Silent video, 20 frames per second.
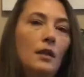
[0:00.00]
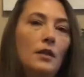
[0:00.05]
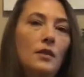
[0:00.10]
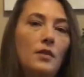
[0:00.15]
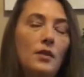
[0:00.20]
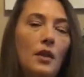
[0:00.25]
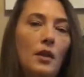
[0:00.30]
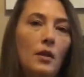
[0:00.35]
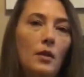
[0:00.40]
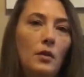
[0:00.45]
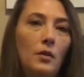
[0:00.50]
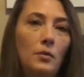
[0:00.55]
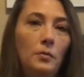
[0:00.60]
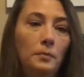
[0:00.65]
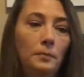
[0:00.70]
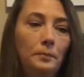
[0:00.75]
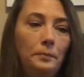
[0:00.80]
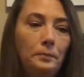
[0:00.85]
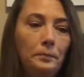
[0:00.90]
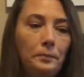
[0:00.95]
So
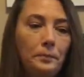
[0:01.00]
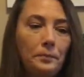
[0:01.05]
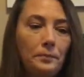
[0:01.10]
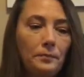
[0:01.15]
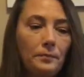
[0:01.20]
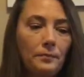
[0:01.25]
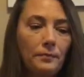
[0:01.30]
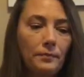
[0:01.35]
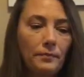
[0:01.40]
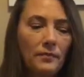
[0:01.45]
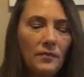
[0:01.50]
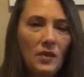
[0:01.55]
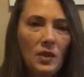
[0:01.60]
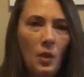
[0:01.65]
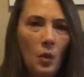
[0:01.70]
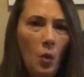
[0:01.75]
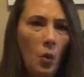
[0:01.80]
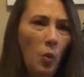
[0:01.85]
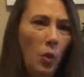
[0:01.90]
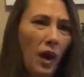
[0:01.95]

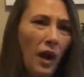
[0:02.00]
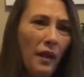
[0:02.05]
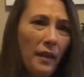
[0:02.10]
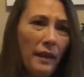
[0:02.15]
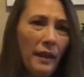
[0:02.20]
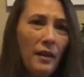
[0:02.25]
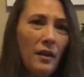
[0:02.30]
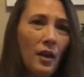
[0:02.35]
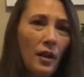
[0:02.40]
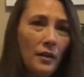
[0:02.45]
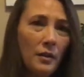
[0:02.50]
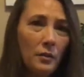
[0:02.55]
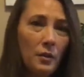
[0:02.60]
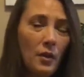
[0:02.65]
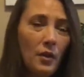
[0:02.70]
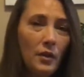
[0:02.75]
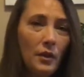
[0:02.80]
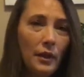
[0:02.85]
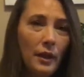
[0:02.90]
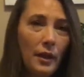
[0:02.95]
while they're on the
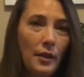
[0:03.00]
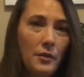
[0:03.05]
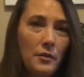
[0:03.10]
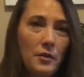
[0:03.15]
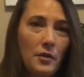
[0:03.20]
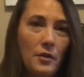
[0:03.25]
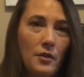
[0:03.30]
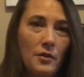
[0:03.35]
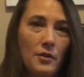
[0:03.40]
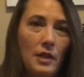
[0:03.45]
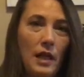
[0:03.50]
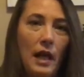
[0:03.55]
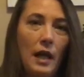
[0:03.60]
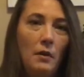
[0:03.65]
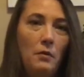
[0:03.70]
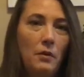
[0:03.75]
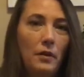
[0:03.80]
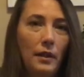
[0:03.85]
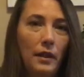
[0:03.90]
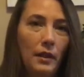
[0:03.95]
roller coasters,
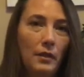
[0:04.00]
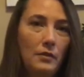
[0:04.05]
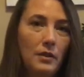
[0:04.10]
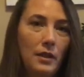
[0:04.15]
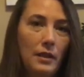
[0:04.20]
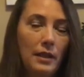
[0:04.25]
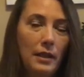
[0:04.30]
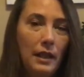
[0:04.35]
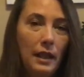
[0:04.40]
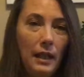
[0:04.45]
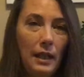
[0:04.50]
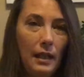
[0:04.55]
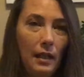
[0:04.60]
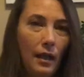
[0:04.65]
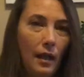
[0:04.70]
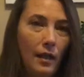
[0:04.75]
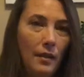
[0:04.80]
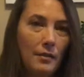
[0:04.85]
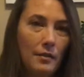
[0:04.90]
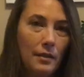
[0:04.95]
I will go to the
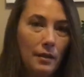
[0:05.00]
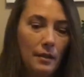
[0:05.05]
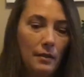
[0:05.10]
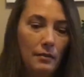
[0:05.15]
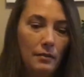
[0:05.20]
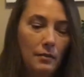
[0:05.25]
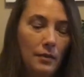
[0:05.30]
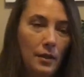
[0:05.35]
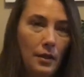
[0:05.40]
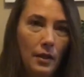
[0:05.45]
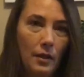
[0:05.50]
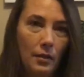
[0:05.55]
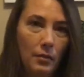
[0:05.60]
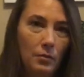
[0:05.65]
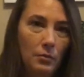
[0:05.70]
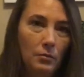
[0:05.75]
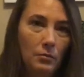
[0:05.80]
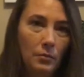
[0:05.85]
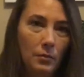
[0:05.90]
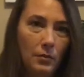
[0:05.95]
kiosk and,
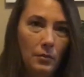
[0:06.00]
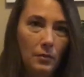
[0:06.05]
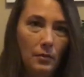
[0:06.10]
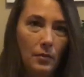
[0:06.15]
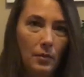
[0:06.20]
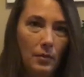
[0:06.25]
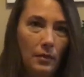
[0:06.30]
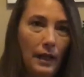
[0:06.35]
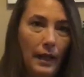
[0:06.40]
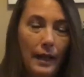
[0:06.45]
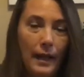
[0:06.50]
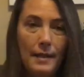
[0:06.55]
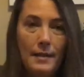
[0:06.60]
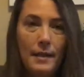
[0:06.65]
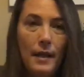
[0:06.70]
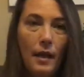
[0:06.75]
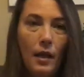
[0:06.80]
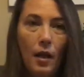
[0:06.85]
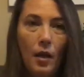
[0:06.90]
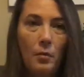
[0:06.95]
like I
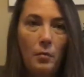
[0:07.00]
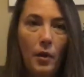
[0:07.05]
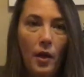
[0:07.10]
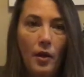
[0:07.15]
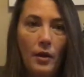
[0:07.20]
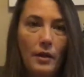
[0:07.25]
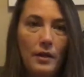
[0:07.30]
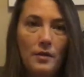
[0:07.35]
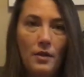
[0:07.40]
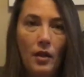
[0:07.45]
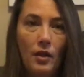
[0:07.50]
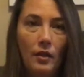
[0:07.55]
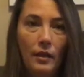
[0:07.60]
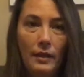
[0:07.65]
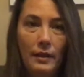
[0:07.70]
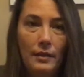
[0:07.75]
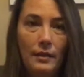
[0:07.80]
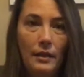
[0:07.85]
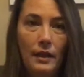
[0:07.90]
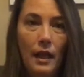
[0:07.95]
said, our party is all
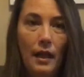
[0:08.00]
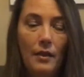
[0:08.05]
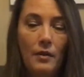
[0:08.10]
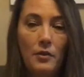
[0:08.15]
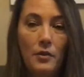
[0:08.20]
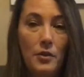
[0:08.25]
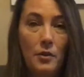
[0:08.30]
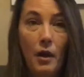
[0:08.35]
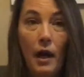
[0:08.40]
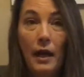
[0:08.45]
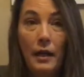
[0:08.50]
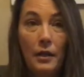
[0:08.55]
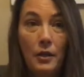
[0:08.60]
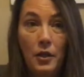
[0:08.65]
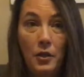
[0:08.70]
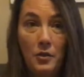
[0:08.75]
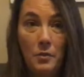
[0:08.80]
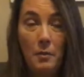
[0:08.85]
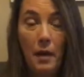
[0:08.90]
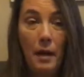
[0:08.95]
linked together, so I can
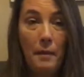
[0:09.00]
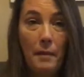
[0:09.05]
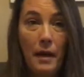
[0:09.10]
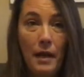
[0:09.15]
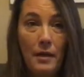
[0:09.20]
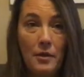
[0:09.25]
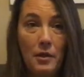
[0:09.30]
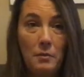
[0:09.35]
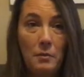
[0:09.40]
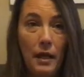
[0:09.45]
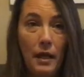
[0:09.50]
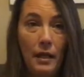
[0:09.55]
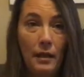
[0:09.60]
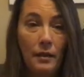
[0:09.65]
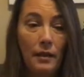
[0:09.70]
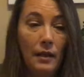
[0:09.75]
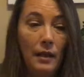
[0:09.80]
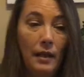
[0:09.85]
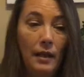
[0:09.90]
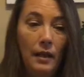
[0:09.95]
use my Magic
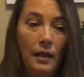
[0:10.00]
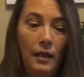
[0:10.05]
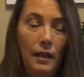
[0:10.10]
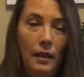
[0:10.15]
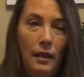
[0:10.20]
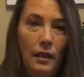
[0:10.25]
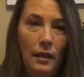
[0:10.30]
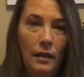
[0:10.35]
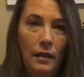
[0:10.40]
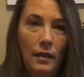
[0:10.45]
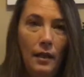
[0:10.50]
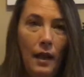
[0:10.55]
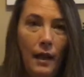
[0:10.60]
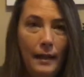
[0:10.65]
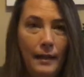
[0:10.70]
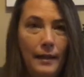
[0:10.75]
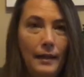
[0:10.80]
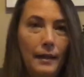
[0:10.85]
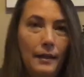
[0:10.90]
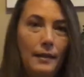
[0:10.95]
Band and
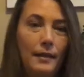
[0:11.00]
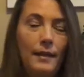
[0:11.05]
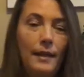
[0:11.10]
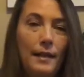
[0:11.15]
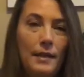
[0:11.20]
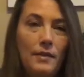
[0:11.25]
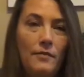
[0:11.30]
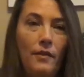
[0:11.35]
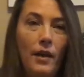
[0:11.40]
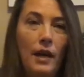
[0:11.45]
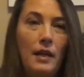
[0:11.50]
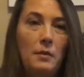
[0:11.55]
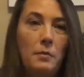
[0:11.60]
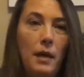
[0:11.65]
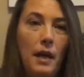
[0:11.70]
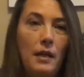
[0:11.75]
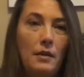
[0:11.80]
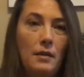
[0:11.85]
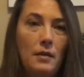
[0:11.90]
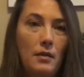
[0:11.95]
I can get the next fast
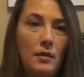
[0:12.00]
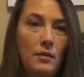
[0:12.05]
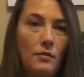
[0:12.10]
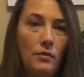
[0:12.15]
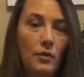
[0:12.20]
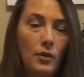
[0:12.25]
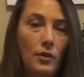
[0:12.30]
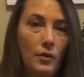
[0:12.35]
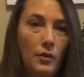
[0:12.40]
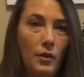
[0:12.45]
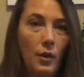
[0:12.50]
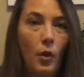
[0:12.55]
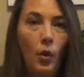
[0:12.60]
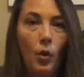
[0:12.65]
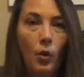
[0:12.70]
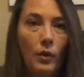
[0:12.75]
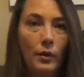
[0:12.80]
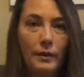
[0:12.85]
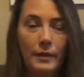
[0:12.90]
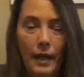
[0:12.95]
passes for the
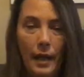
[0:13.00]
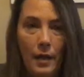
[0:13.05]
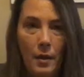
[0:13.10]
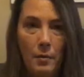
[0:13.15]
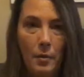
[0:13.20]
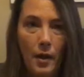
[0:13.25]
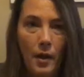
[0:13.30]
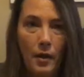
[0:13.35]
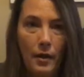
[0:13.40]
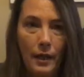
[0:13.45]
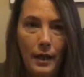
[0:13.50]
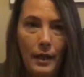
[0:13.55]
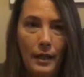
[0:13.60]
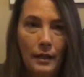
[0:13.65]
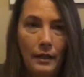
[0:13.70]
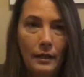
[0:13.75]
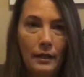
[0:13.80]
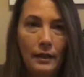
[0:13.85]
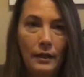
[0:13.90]
whole entire party.